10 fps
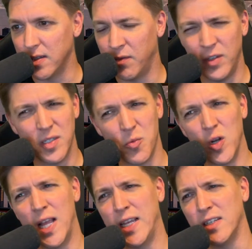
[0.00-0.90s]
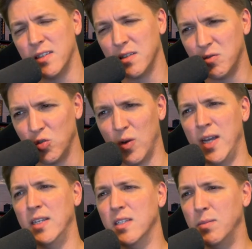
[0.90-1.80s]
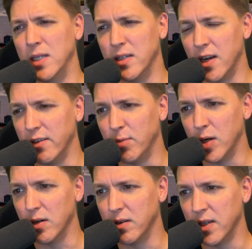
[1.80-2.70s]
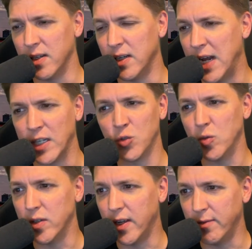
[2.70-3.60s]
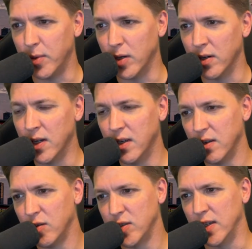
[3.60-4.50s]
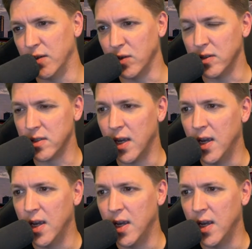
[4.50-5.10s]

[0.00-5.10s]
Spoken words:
It feels more like it's trying to be a dive bar than an actual dive bar. There's a difference.